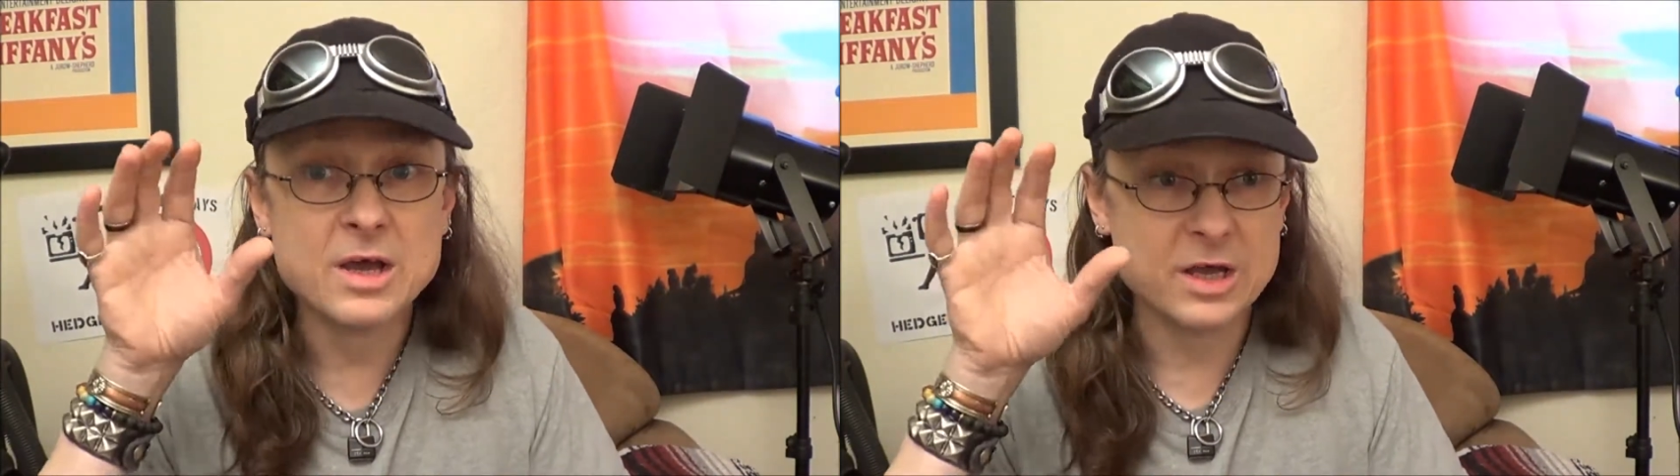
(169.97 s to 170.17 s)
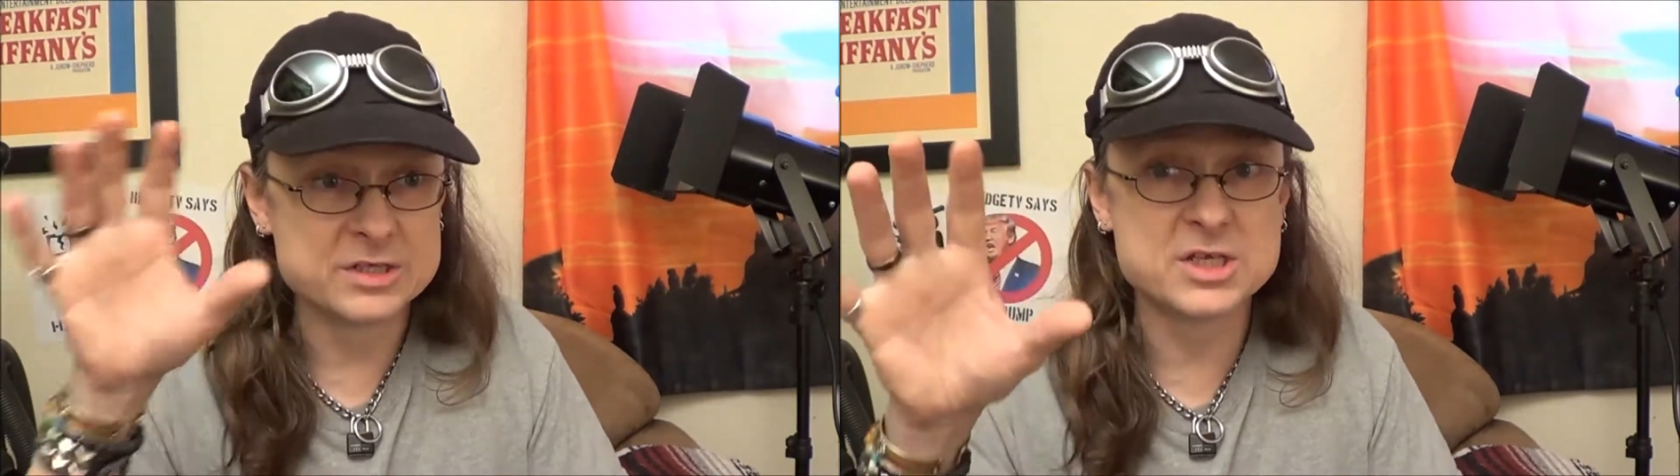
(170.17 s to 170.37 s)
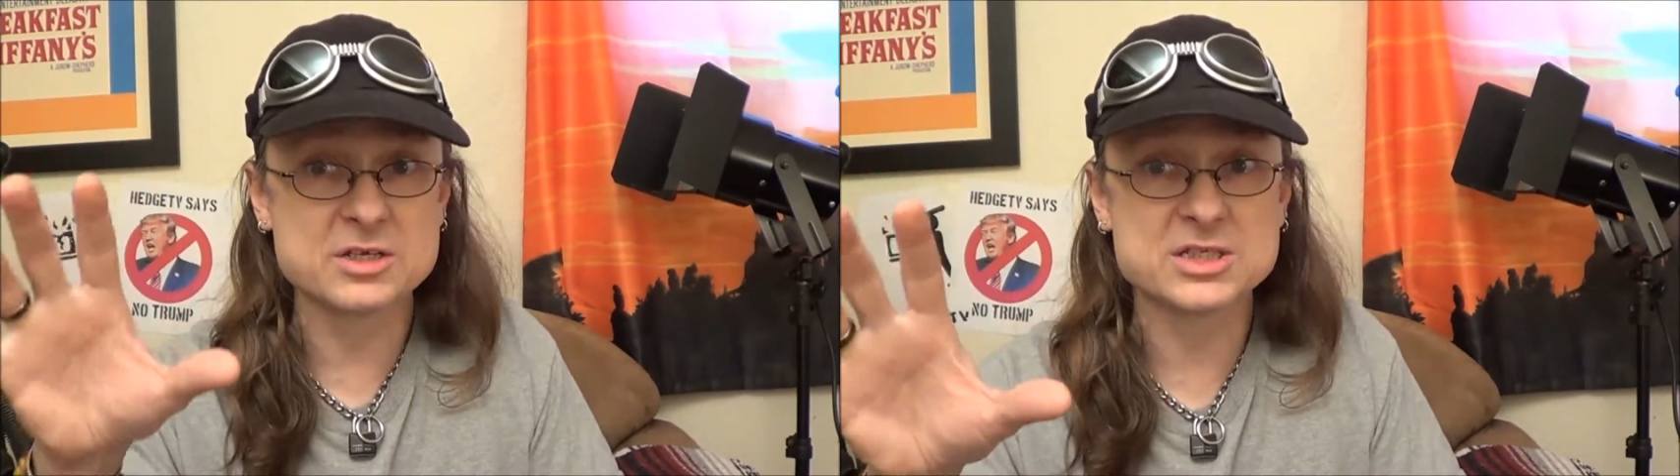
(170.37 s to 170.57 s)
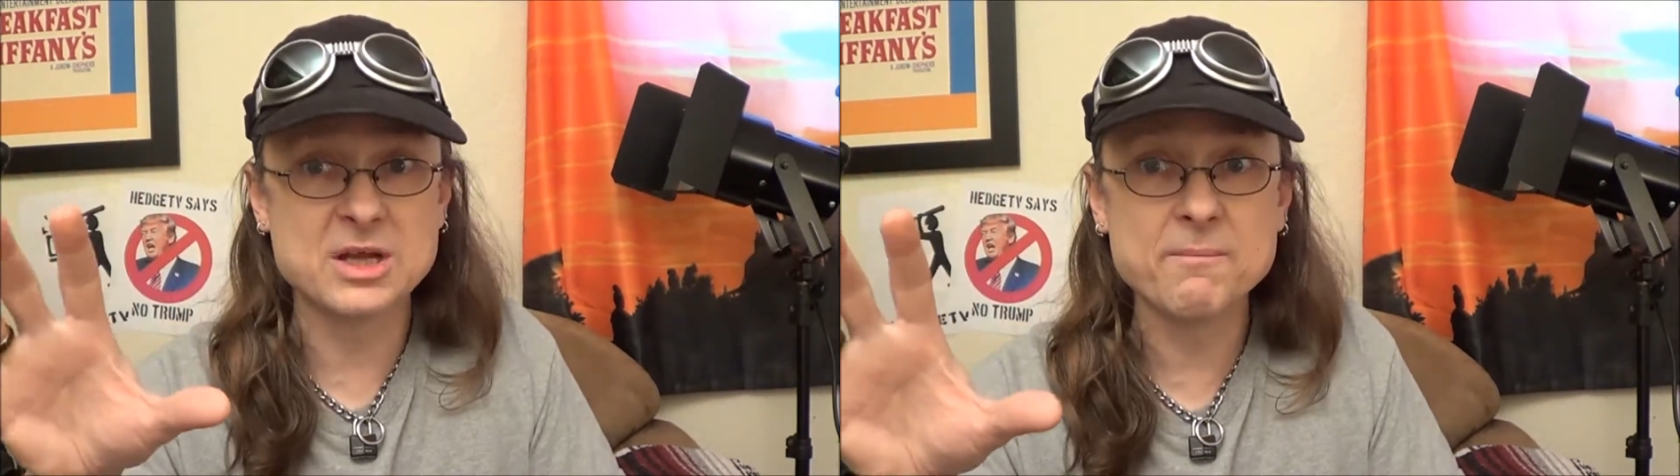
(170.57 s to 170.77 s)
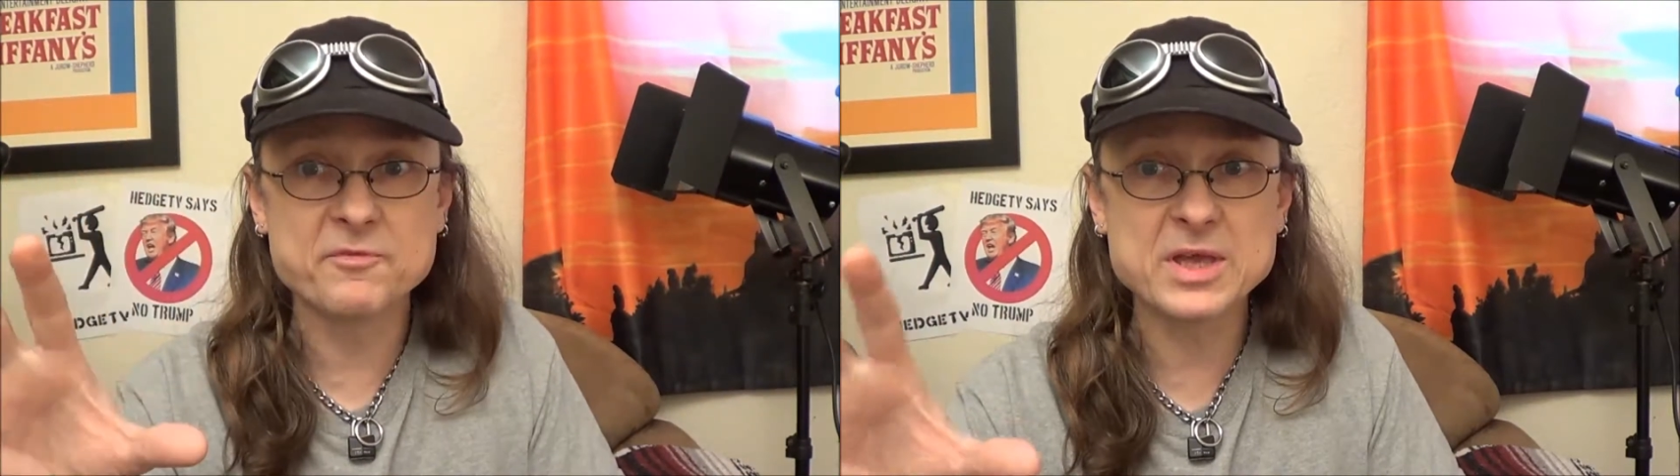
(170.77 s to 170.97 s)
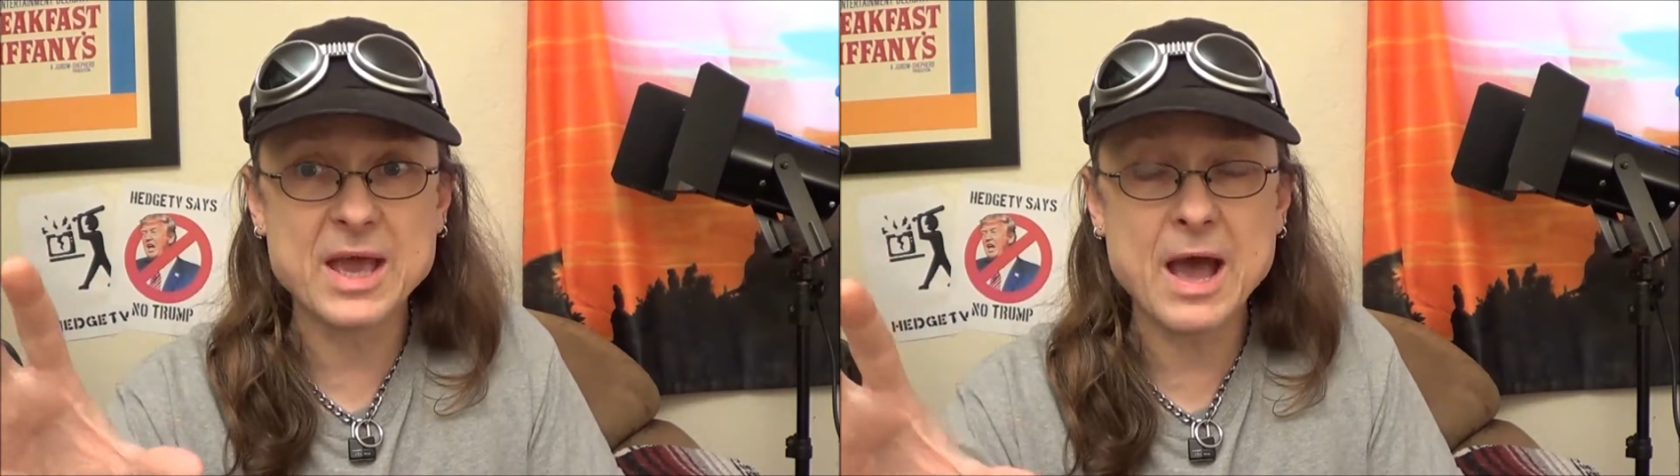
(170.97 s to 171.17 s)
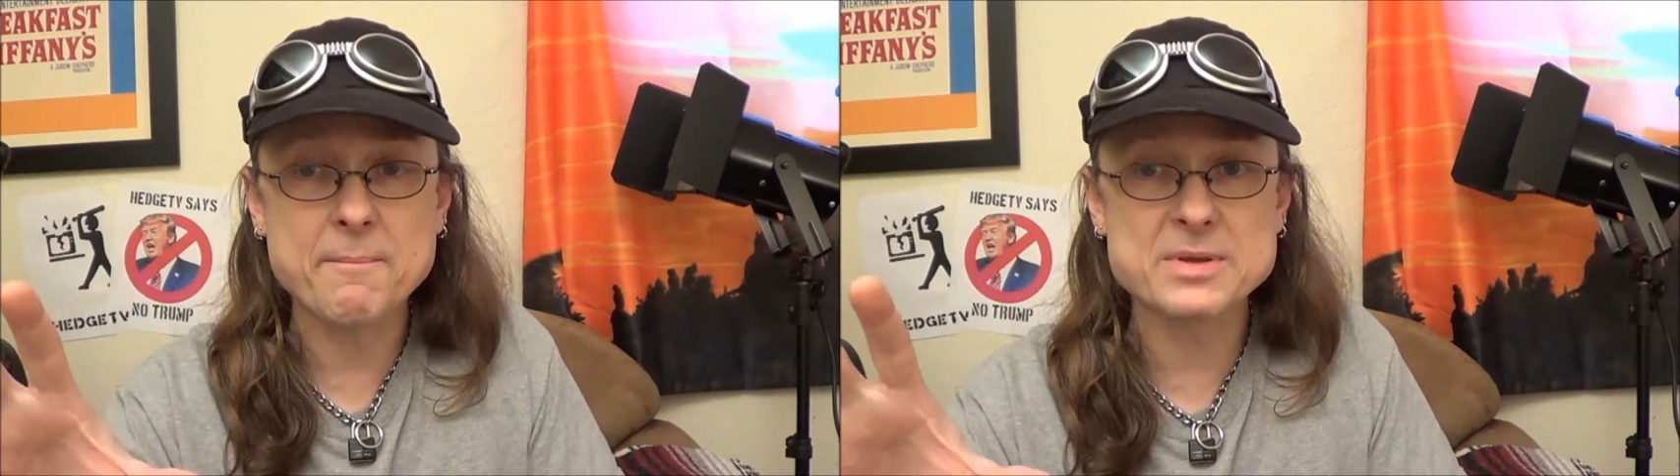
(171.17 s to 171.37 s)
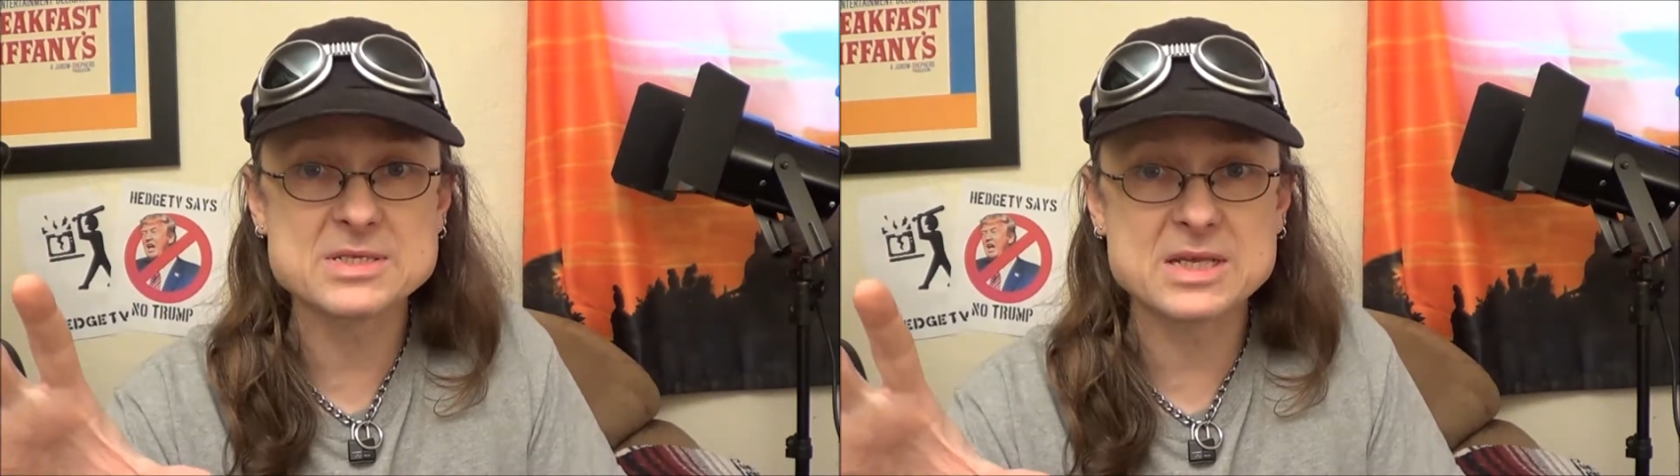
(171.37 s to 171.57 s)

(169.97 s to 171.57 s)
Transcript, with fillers: until something happens